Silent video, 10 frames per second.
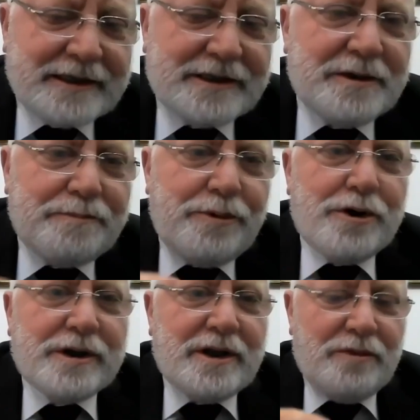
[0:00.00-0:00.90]
not
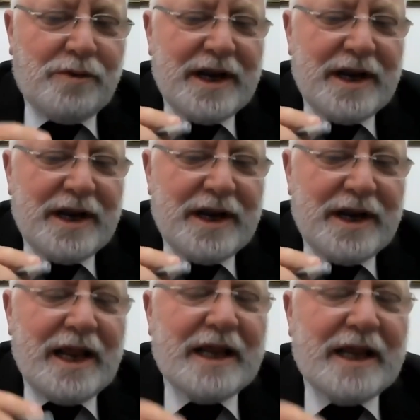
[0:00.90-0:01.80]
support
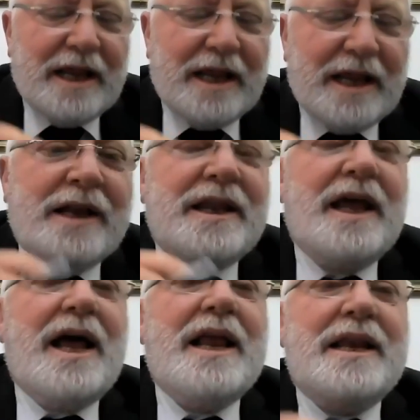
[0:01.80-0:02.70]
the PLO
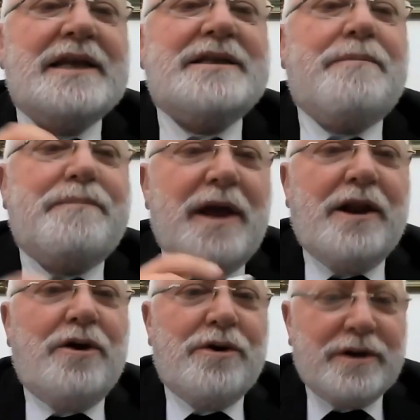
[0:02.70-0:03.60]
unless the
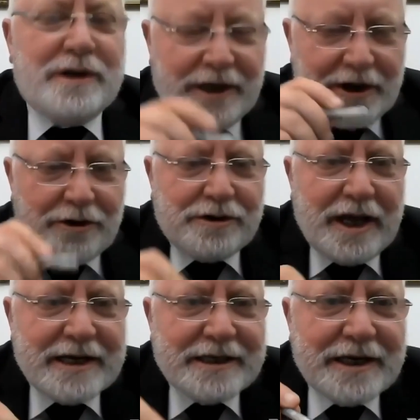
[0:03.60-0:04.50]
PLO
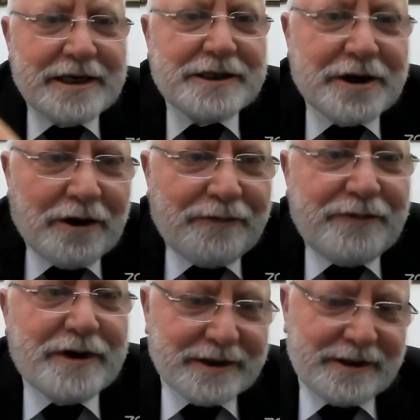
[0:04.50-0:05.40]
recognizes Israel
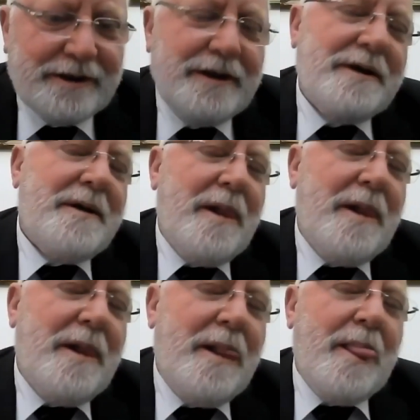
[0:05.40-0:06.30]
first.
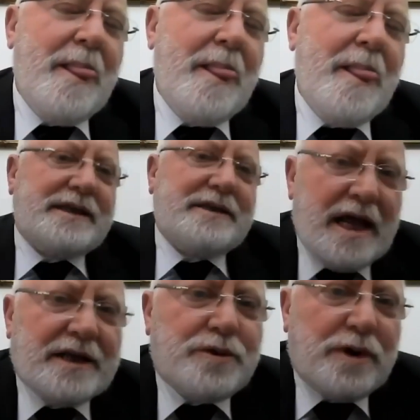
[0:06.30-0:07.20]
Yeah,
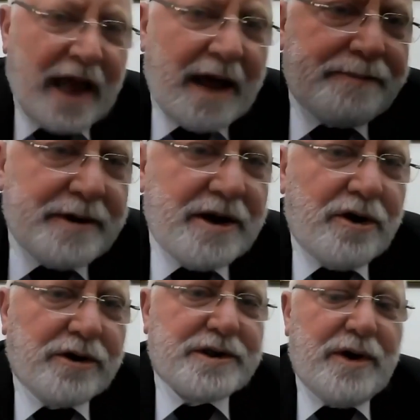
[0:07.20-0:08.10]
that's what happened
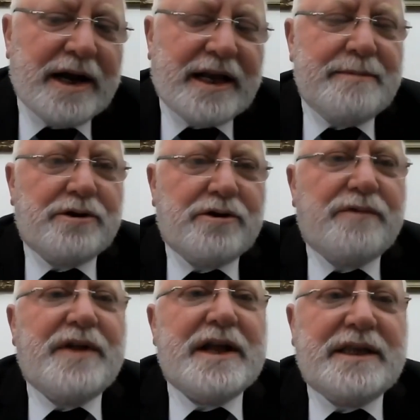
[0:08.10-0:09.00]
in Oslo Agreement
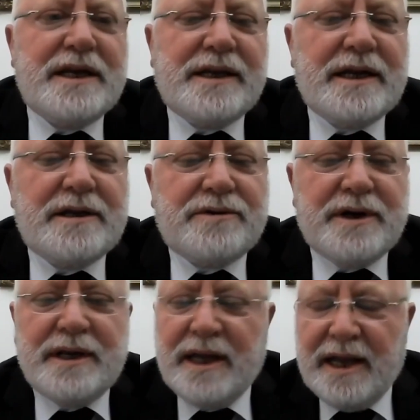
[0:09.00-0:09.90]
of
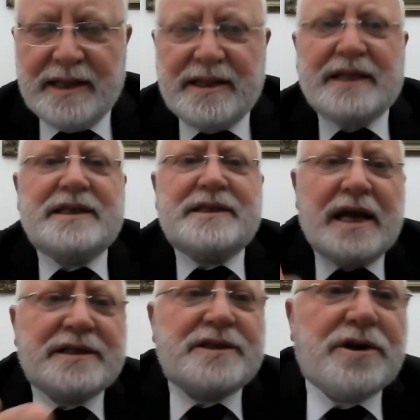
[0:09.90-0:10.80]
1993, the
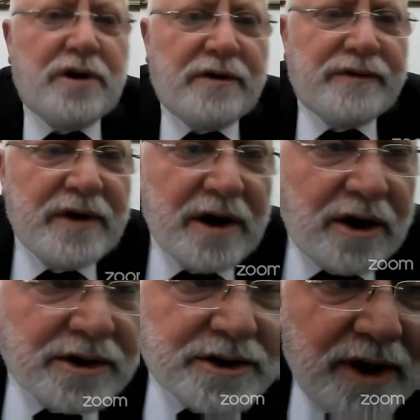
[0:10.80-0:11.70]
disaster of
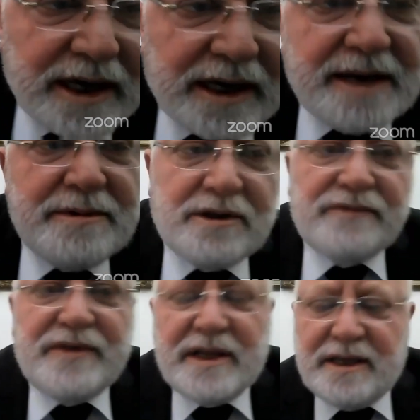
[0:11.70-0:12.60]
Oslo Agreement
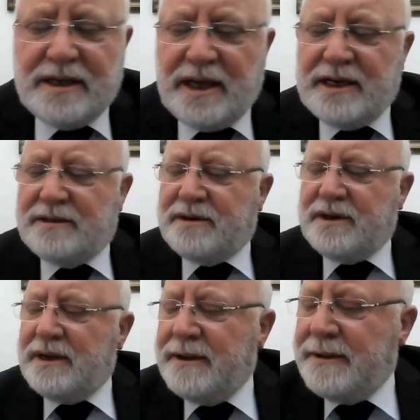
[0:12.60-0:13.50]
of
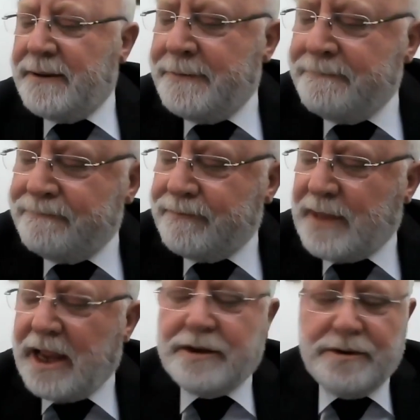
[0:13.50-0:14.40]
1993.
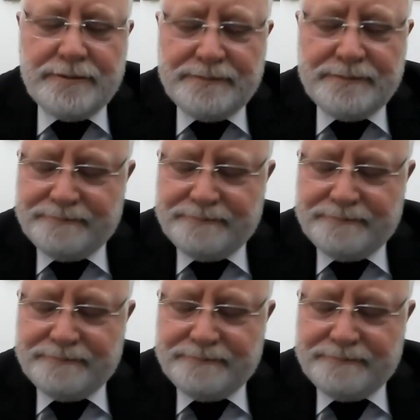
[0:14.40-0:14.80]
Thank you.